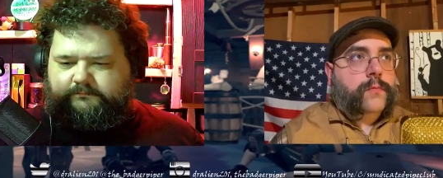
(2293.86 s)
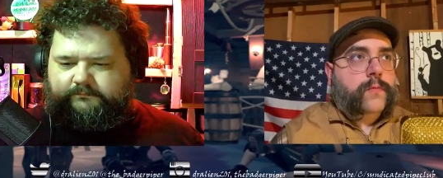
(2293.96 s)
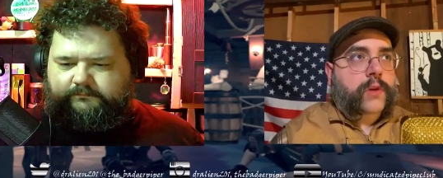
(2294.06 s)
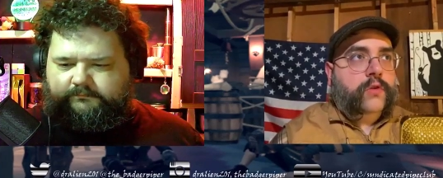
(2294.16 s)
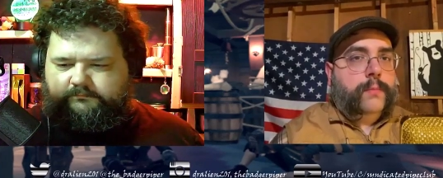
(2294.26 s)

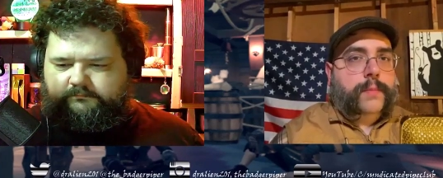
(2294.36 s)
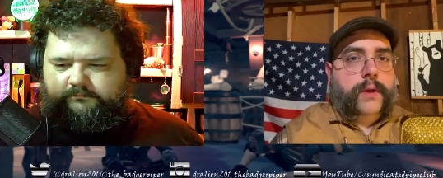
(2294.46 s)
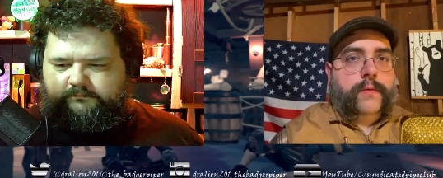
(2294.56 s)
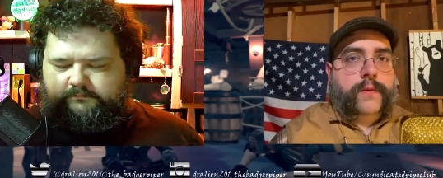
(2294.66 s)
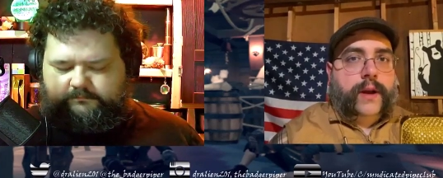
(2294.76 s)
Speaker 1: don't be
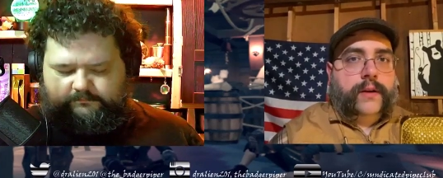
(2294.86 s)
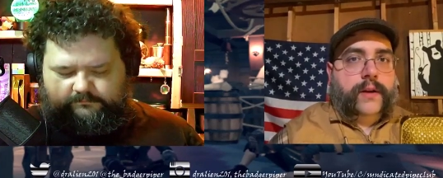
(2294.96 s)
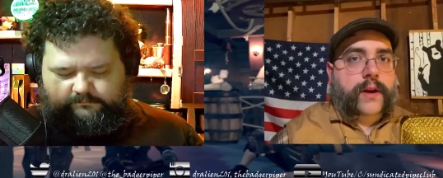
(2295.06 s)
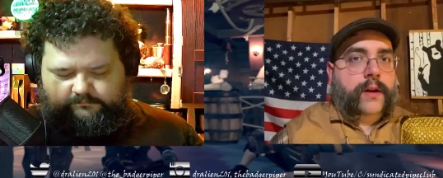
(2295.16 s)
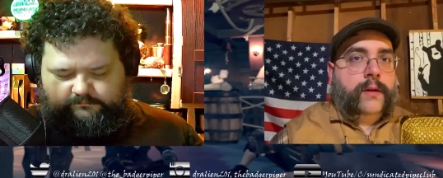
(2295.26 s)
afraid to
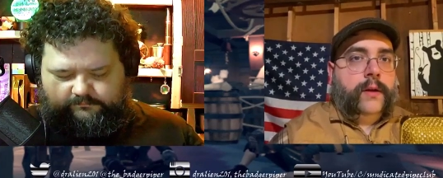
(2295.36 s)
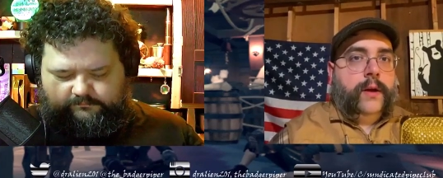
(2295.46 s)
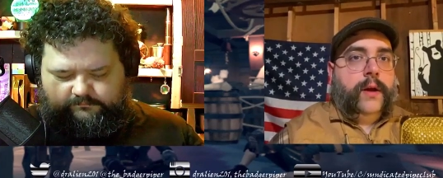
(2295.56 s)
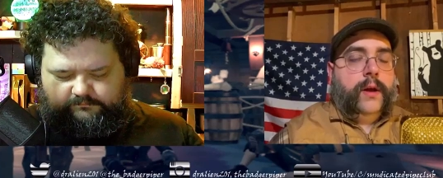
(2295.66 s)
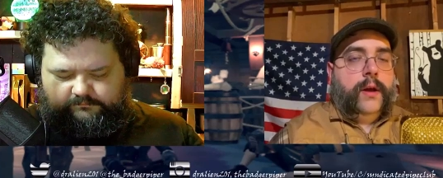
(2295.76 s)

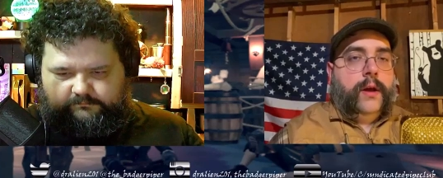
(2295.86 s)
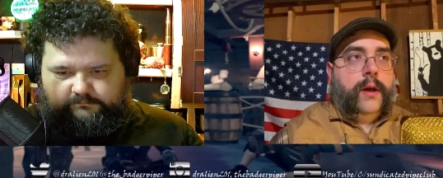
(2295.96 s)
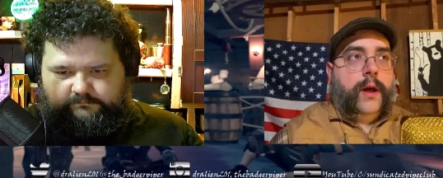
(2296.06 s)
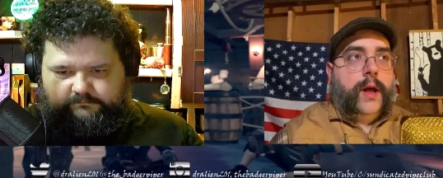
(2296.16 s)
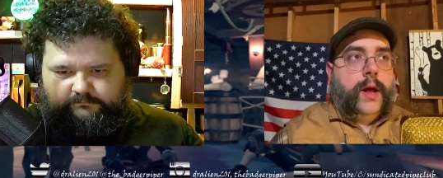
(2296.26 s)

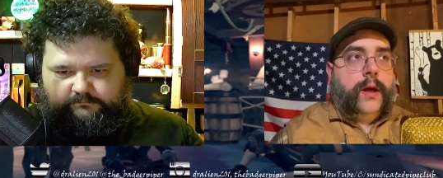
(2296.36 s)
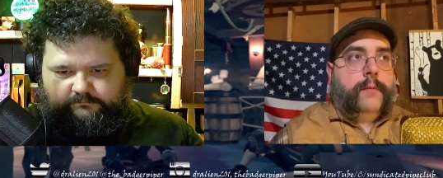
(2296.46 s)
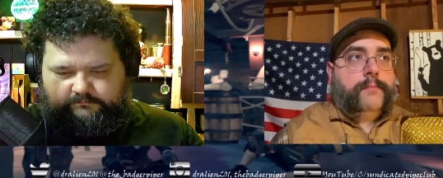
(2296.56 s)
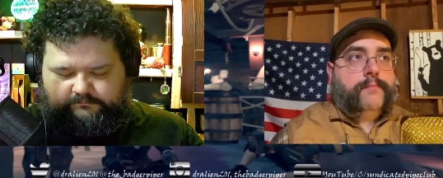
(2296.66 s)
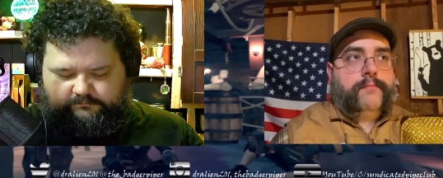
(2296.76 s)
uh,
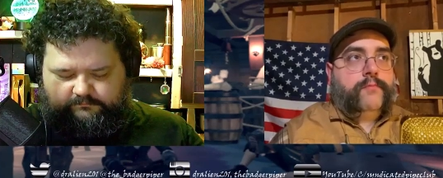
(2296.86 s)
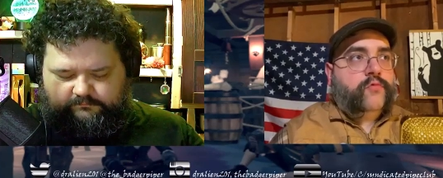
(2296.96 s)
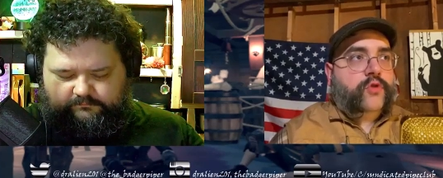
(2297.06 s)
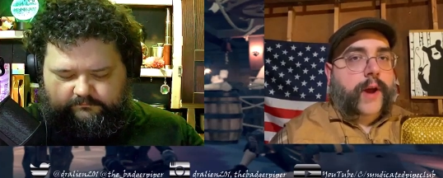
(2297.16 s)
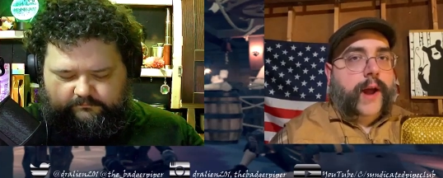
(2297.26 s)

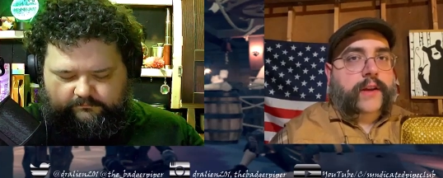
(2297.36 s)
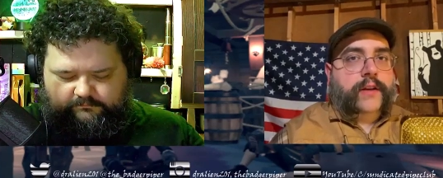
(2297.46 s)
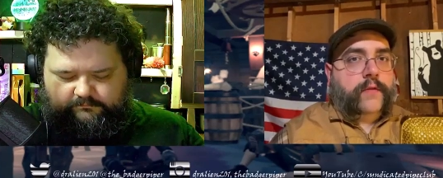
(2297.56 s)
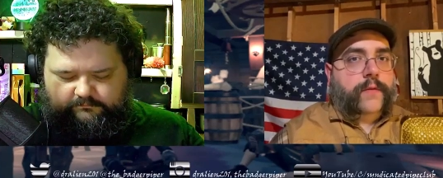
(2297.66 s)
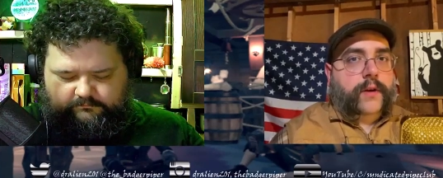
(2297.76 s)
try
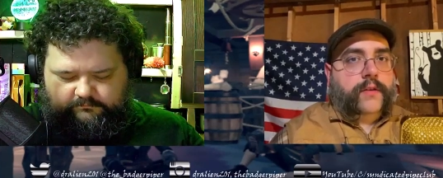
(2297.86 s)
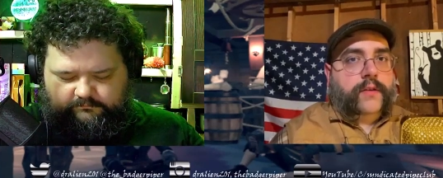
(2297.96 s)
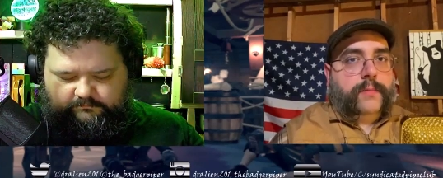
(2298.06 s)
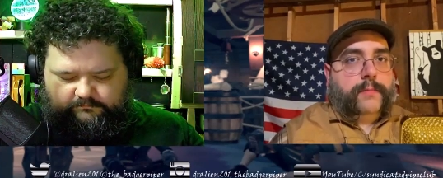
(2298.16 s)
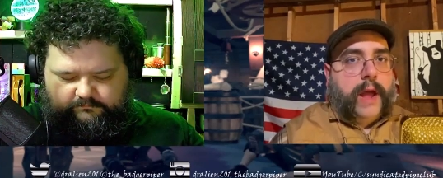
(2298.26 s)
different
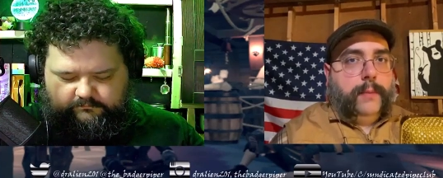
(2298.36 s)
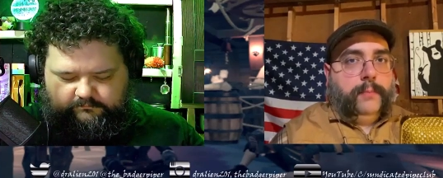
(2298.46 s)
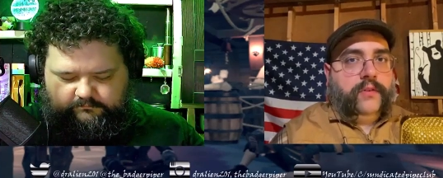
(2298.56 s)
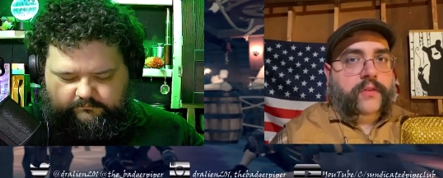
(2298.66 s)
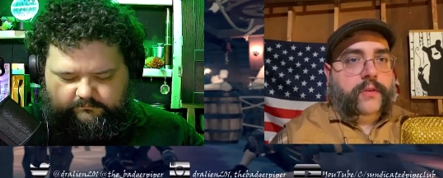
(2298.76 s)

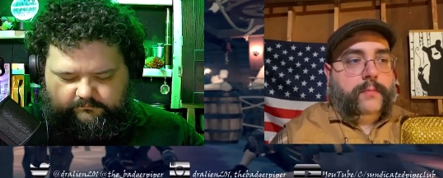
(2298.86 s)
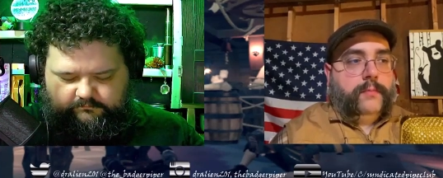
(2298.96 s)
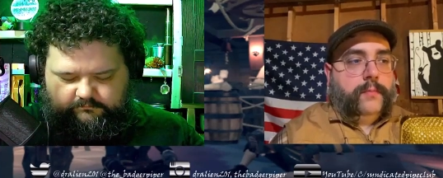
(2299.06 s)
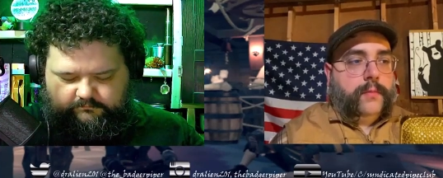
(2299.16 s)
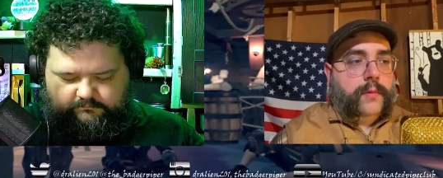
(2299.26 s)
pipes,
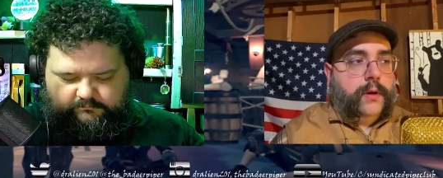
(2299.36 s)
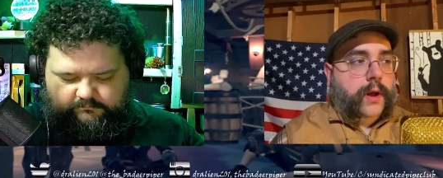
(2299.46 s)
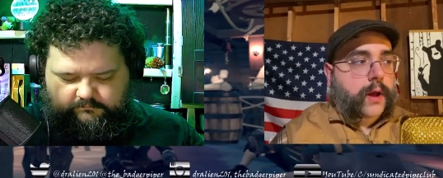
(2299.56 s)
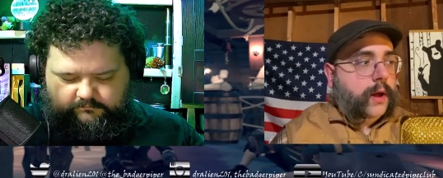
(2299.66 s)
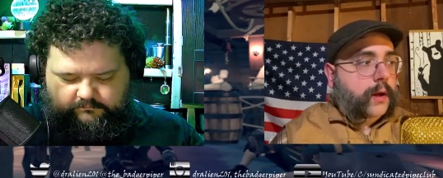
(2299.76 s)

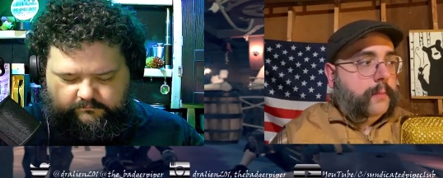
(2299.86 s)
um,